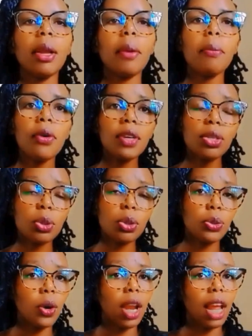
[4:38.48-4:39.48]
Maurice
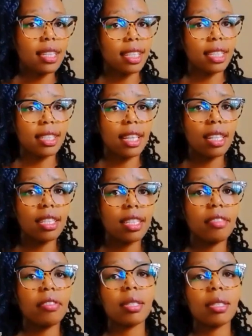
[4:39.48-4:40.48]
Oduor has
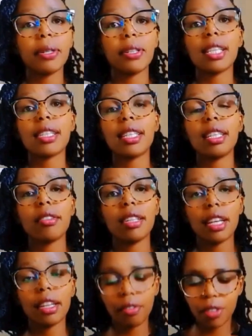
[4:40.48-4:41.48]
extensive experience
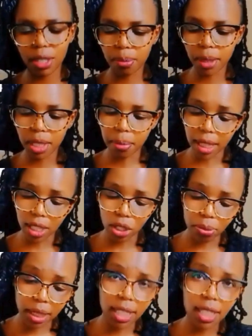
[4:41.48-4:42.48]
in investment
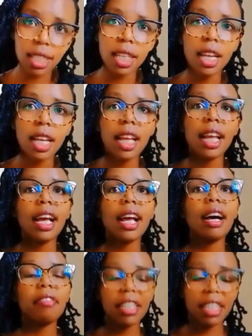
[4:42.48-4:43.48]
management,
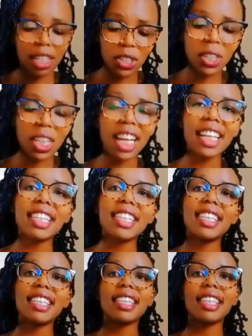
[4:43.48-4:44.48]
financial
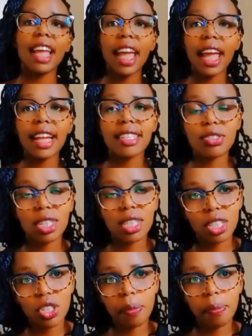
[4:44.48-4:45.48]
analysis, and
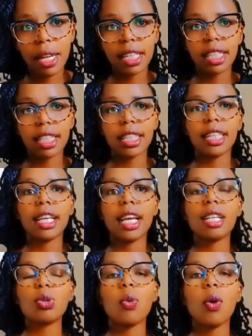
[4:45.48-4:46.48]
strategic planning. He
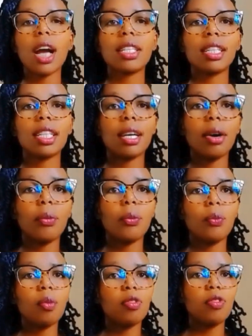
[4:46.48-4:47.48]
has worked
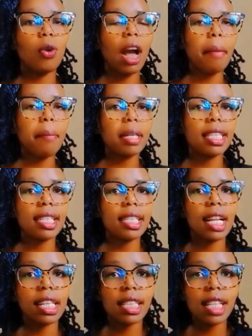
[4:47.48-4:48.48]
for companies
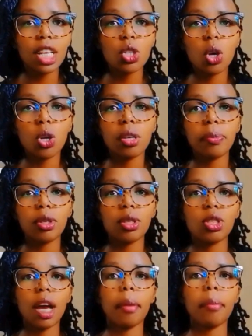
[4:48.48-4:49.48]
like Saiton,
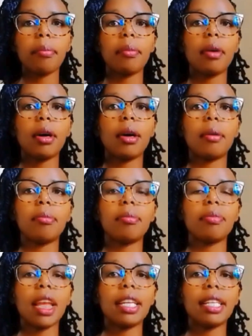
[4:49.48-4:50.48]
Britam,
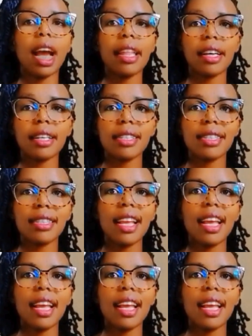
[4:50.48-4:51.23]
and others.